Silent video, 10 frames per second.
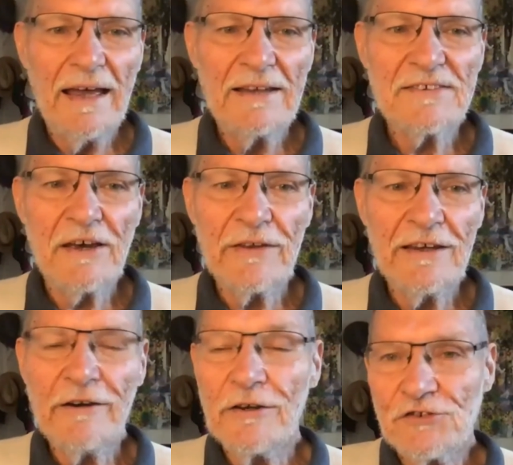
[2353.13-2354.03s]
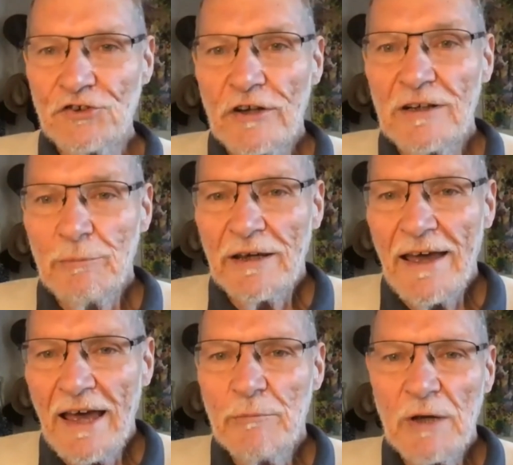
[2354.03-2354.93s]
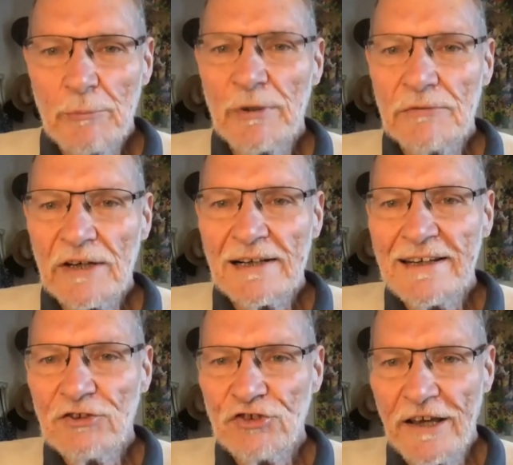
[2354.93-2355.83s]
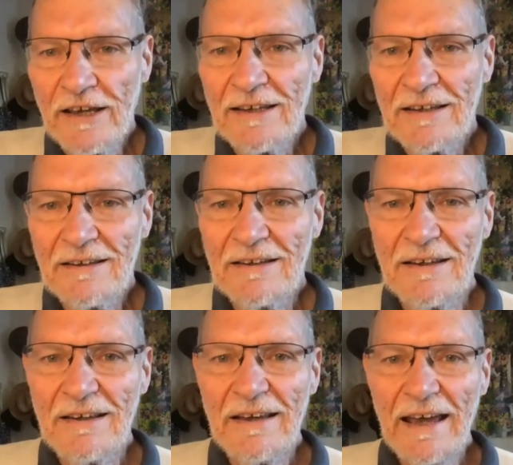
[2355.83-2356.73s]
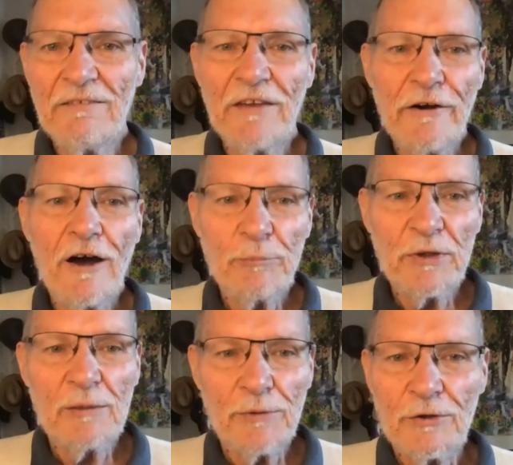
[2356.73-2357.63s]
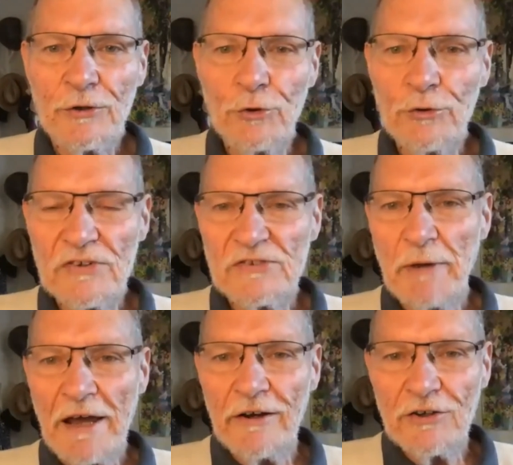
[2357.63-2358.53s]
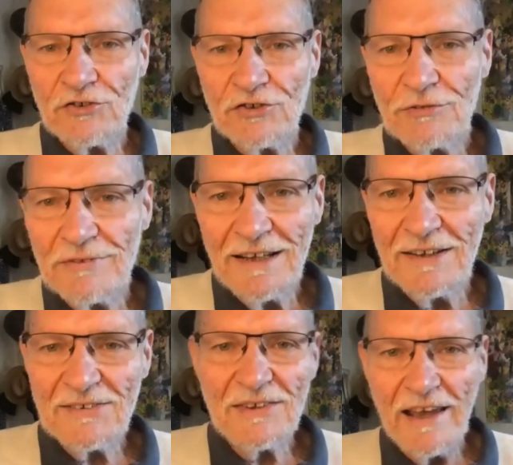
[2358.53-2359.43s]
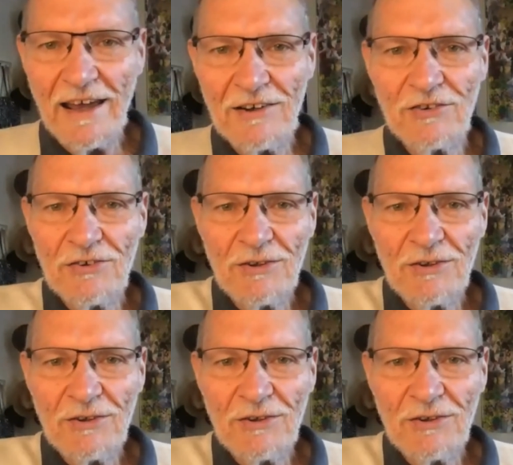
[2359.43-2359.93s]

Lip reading: And so the hero's journey became a bit of a cliche, and there are people who disparage it and